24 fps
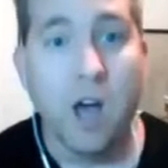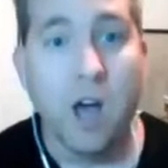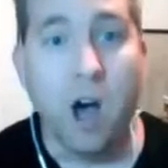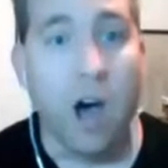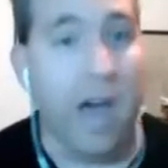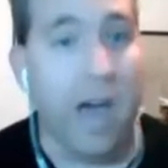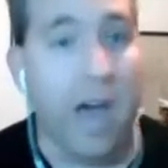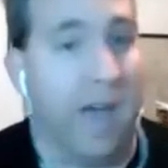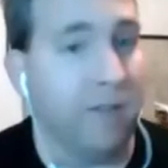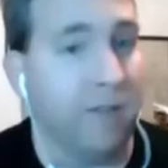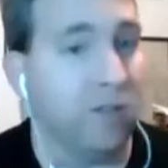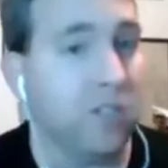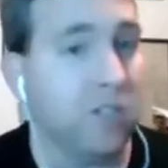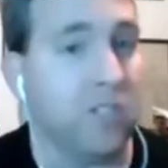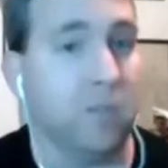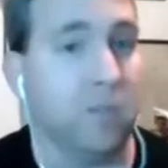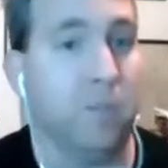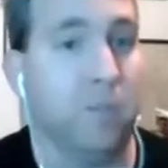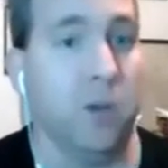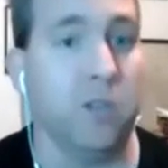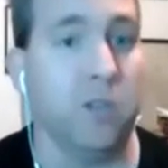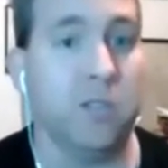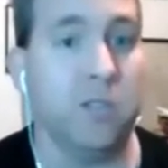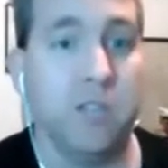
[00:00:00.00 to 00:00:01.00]
I haven't
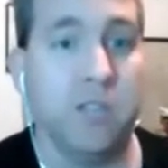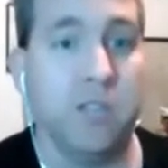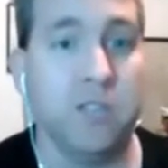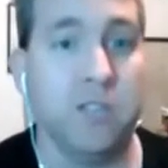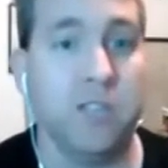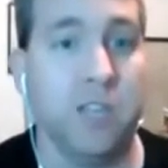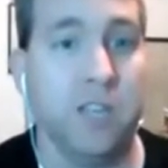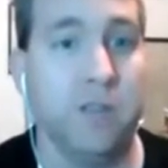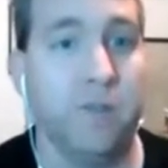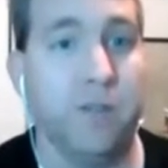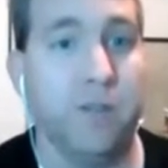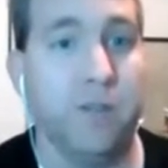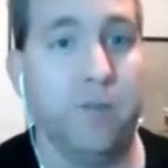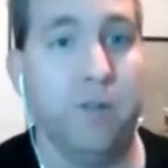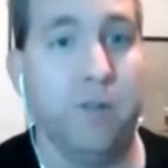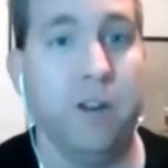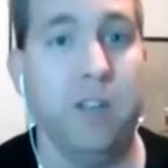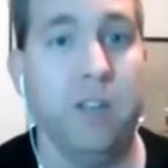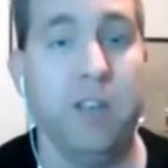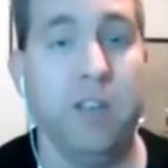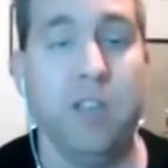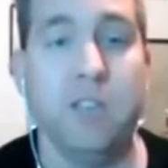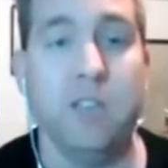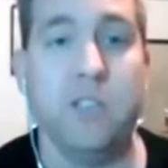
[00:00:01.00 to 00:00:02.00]
personally seen for three
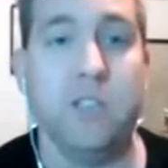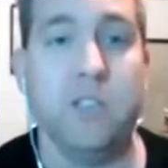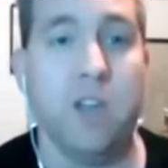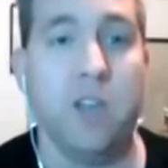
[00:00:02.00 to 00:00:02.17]
years.